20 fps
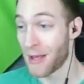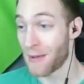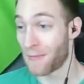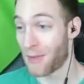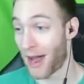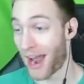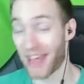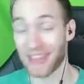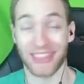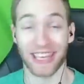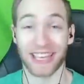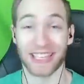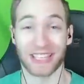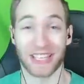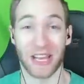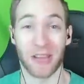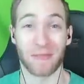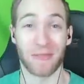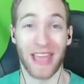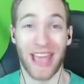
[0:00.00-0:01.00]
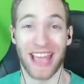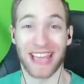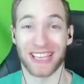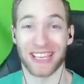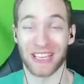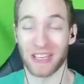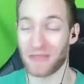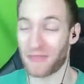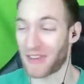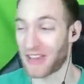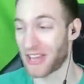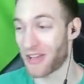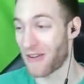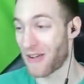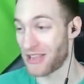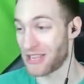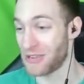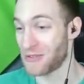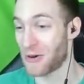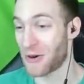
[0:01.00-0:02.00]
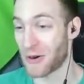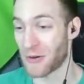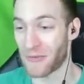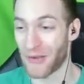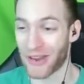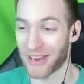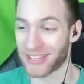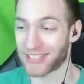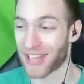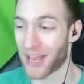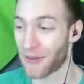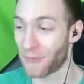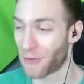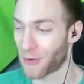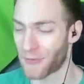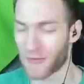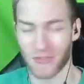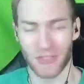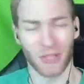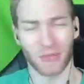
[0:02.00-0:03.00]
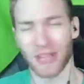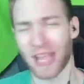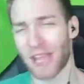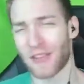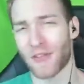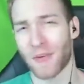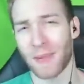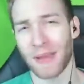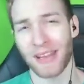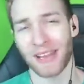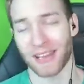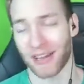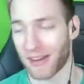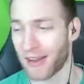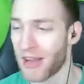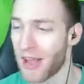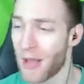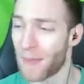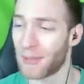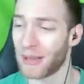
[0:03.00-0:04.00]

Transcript: but I think it's going to be a good video and you all are very excited for it. So thank you for being here.